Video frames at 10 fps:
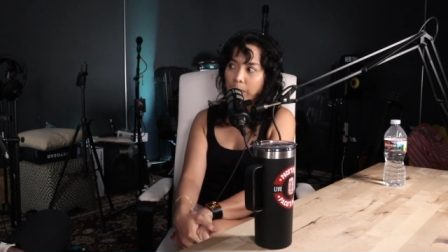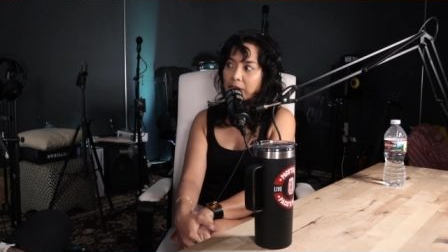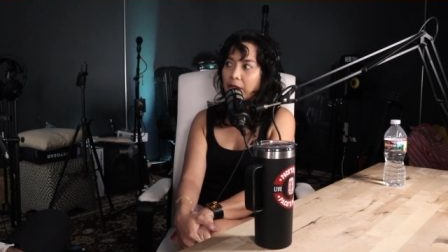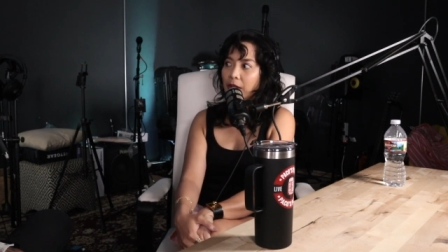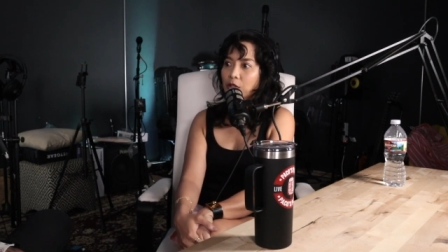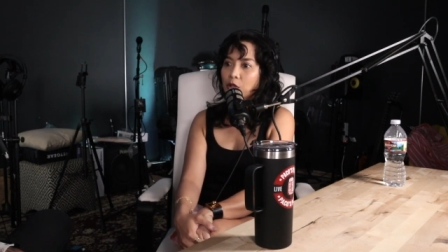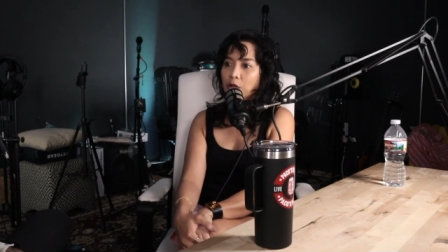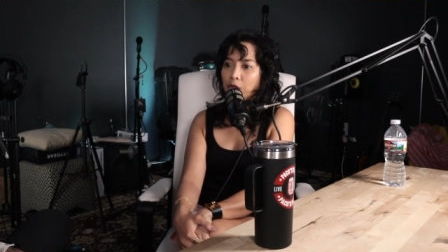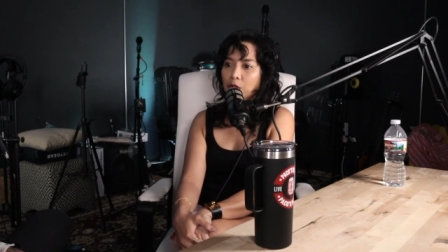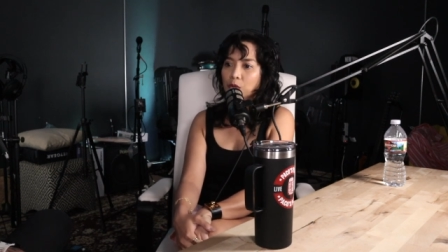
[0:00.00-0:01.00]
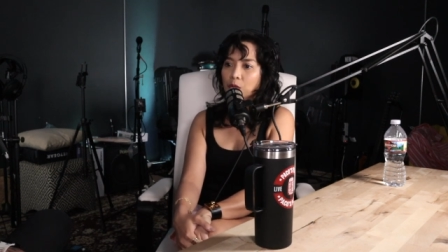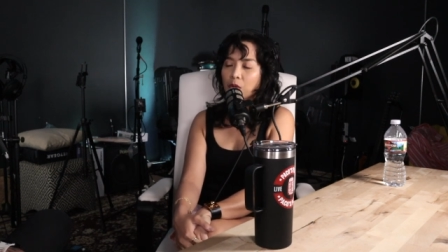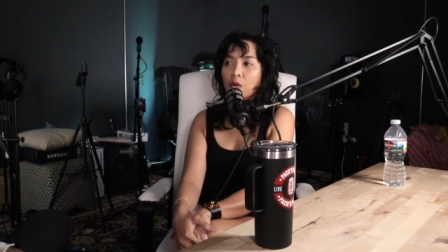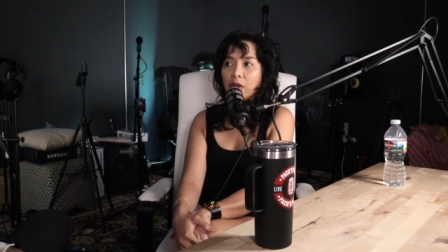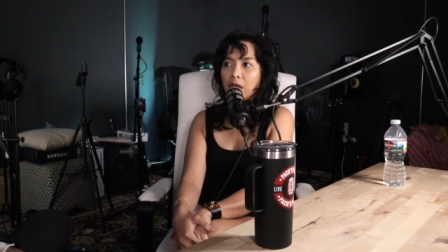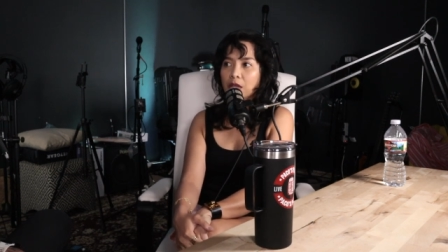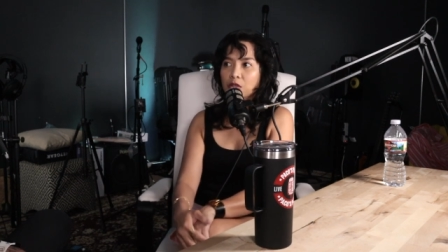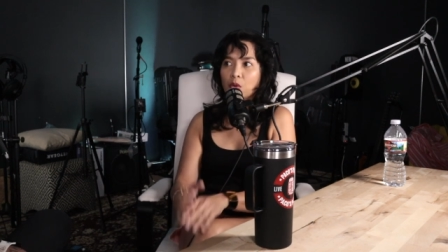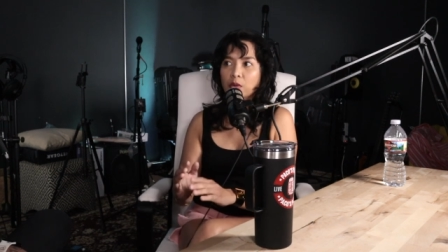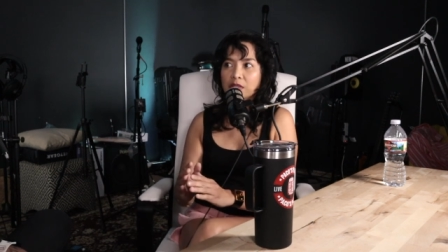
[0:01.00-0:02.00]
But then you learn to, okay,
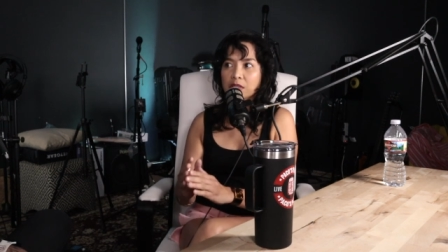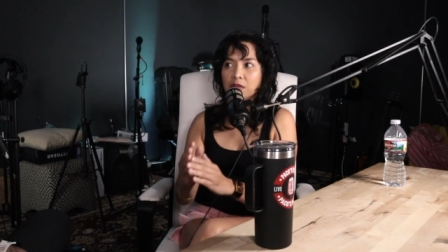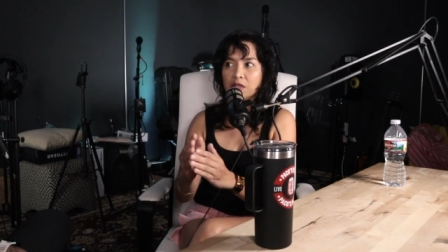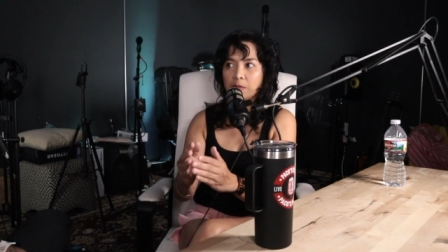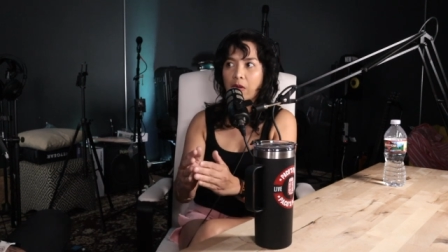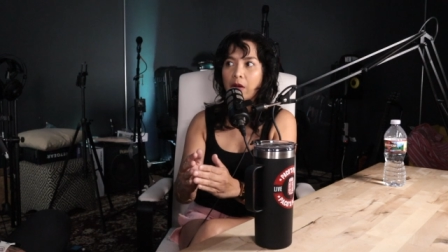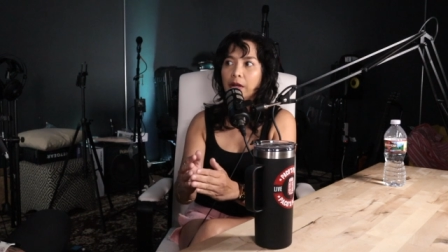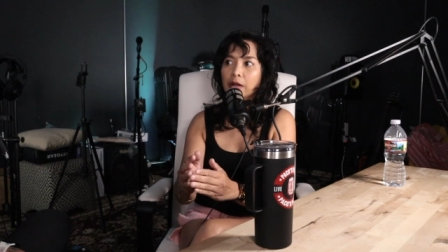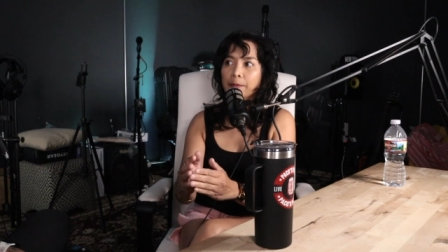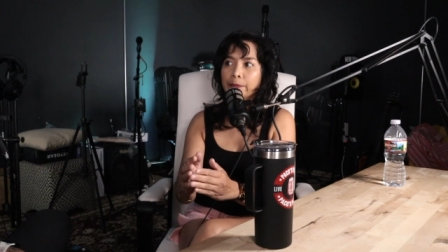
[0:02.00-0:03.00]
you only sing this part.